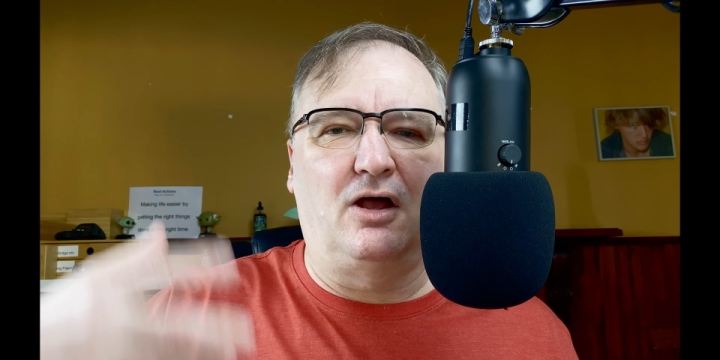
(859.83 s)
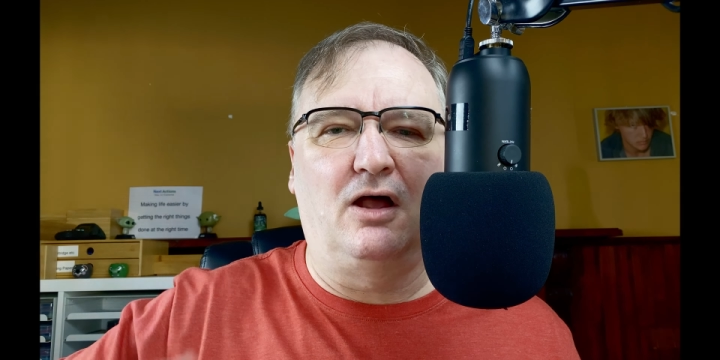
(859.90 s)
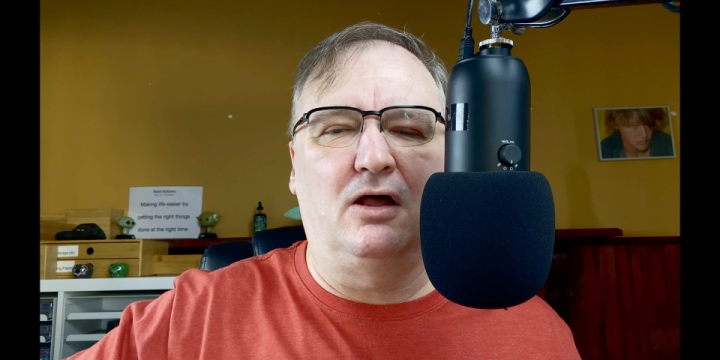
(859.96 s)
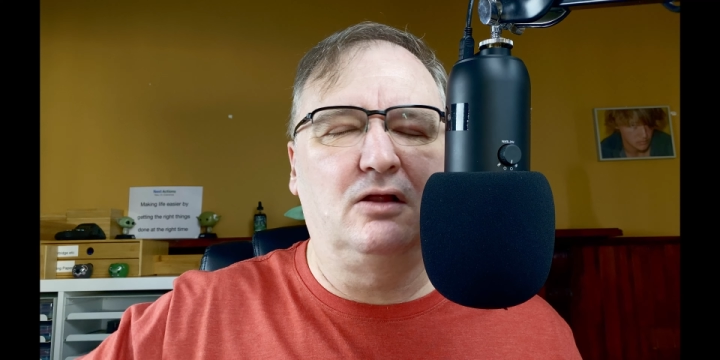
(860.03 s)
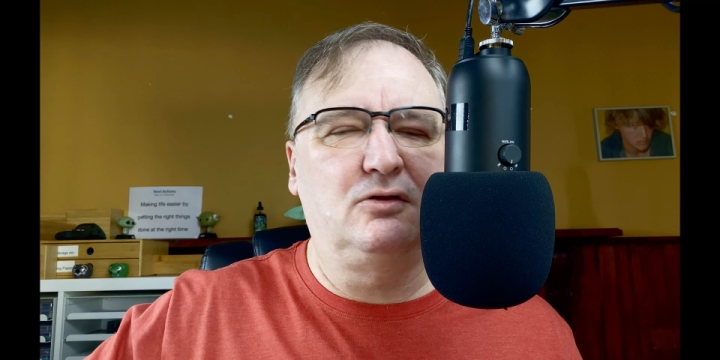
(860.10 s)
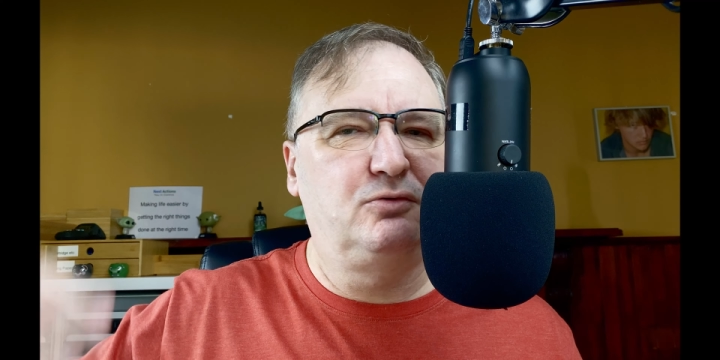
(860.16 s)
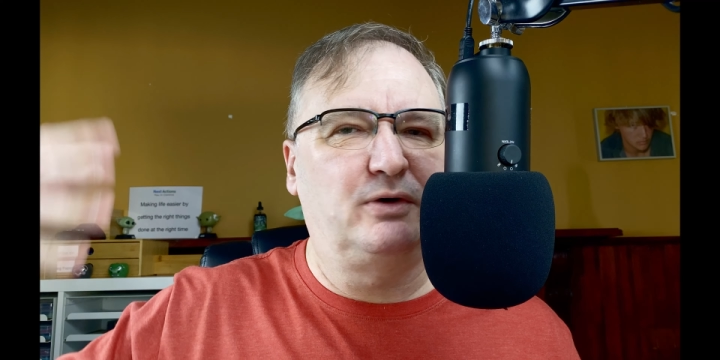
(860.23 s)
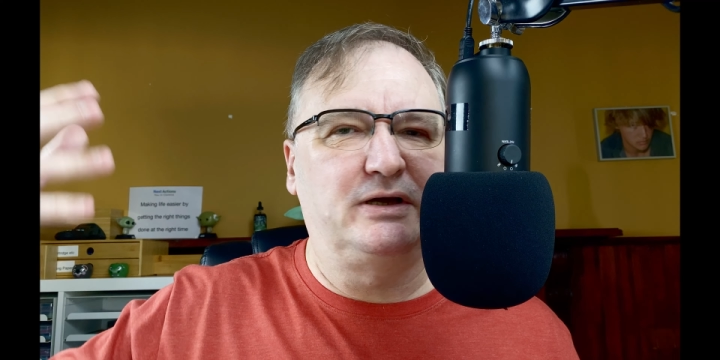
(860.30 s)

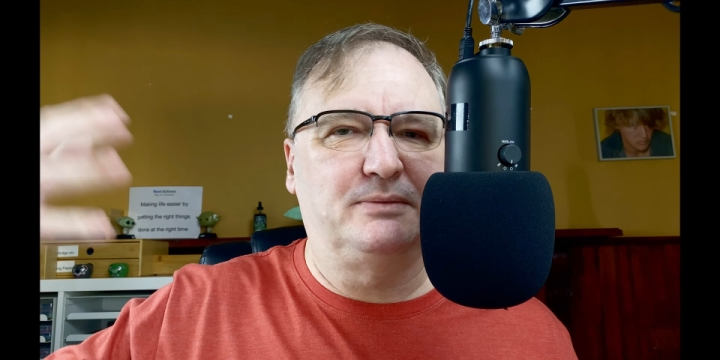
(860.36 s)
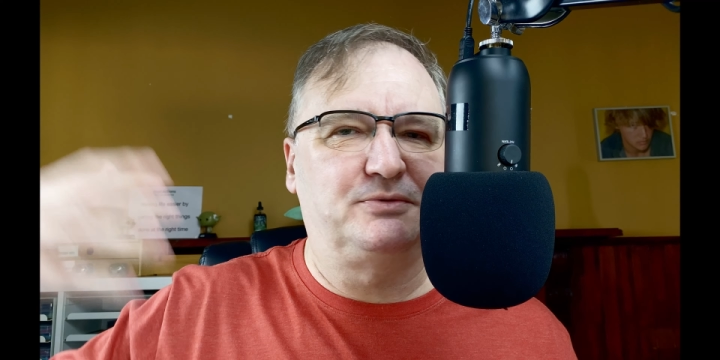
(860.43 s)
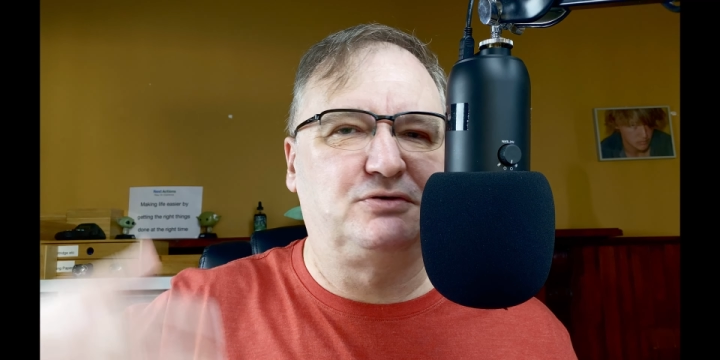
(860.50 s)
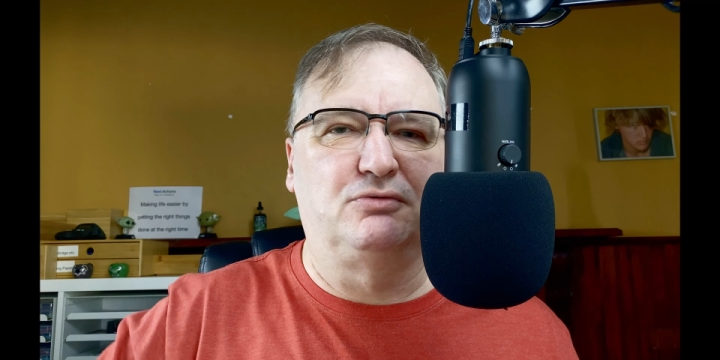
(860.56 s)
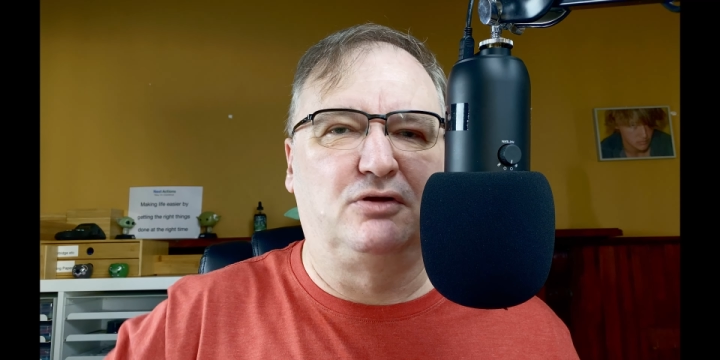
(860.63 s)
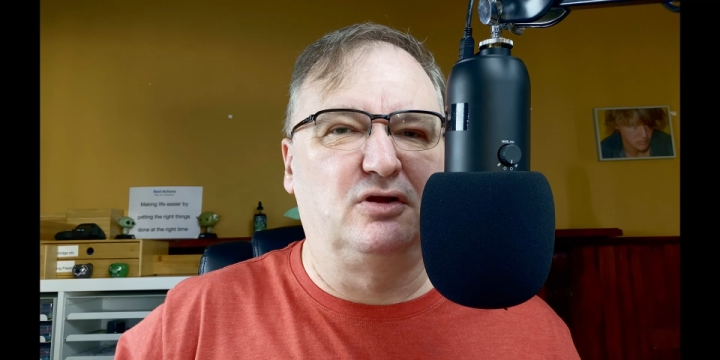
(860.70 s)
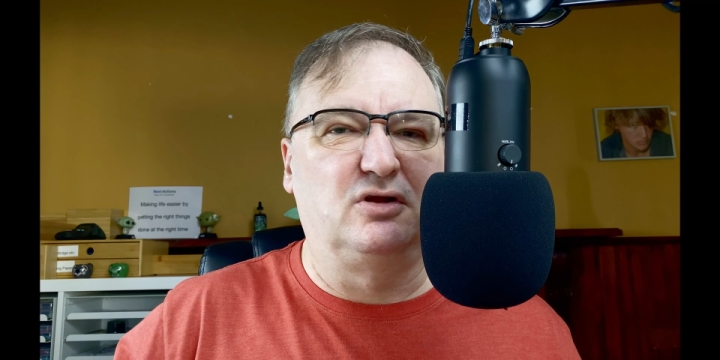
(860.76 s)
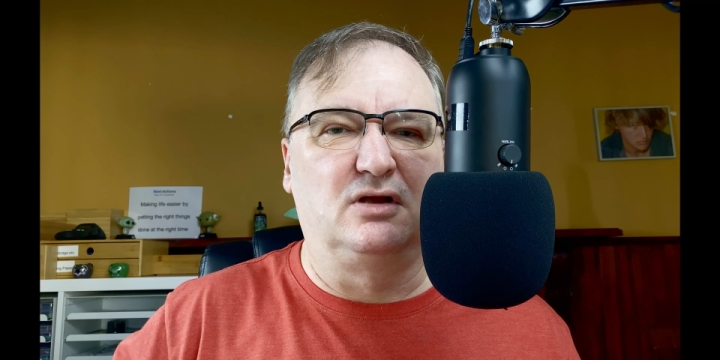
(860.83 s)
all the way up
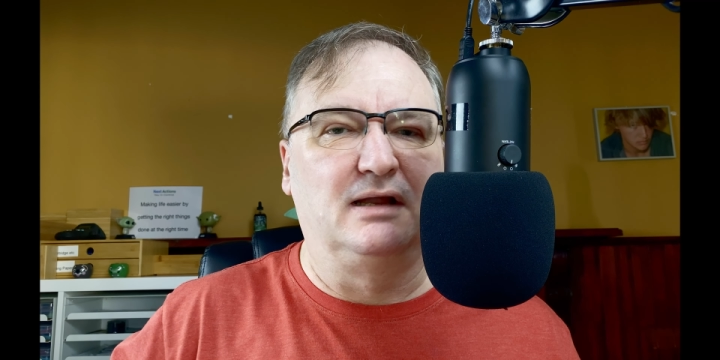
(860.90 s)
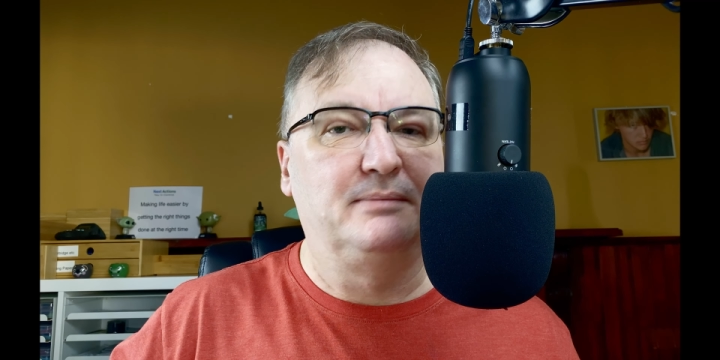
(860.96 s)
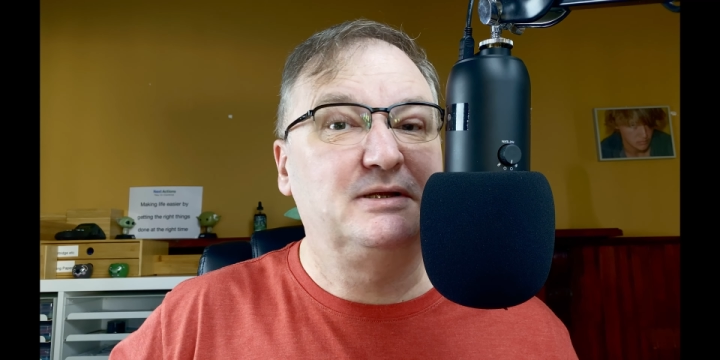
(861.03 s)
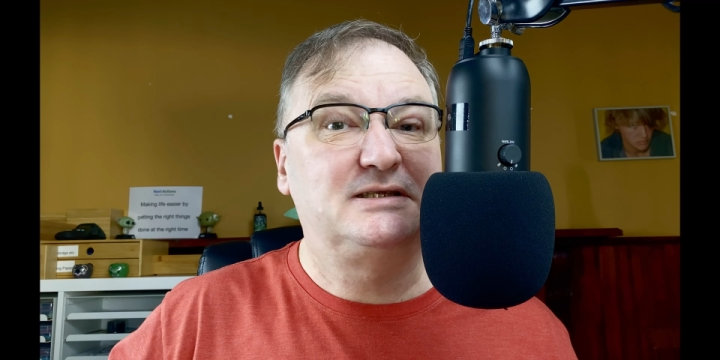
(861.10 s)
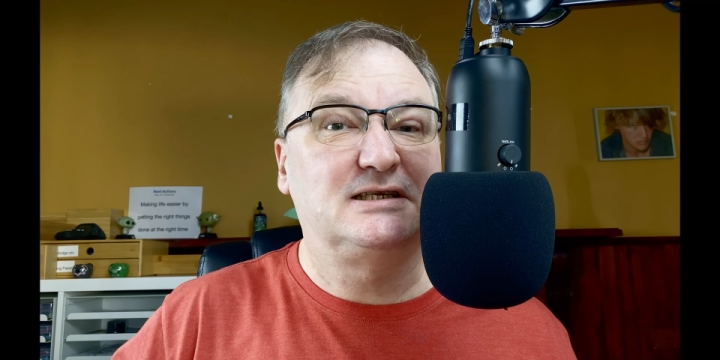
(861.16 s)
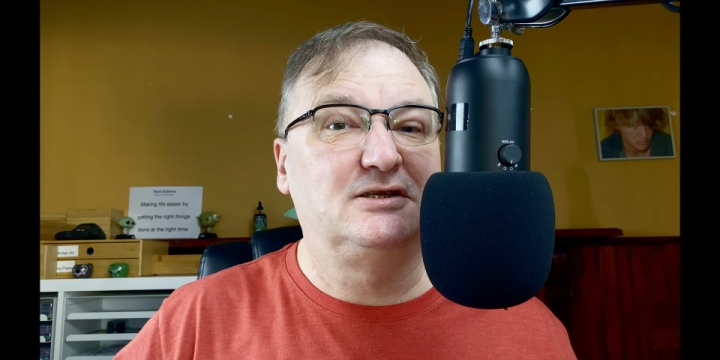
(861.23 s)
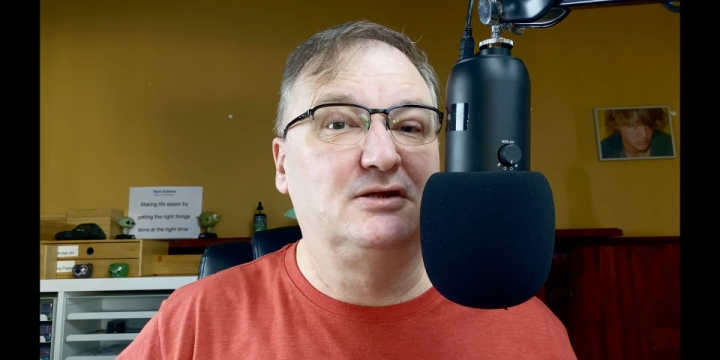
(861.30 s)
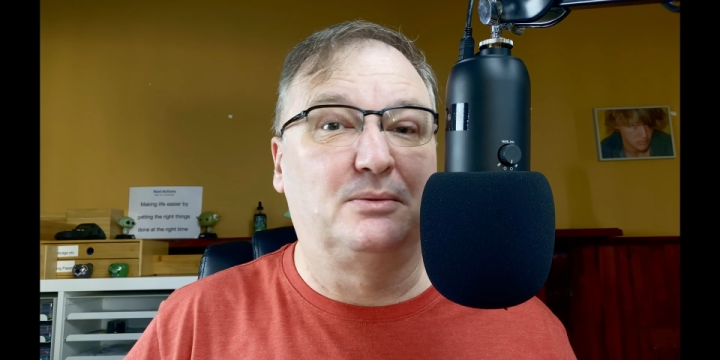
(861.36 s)
to an unlimited